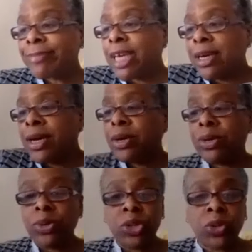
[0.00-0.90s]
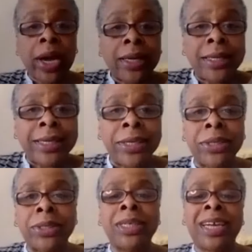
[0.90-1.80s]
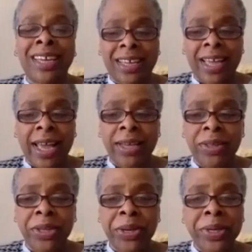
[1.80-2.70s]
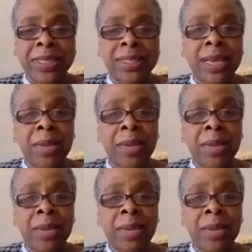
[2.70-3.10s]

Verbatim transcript: I don't know dry cleaner, and there is a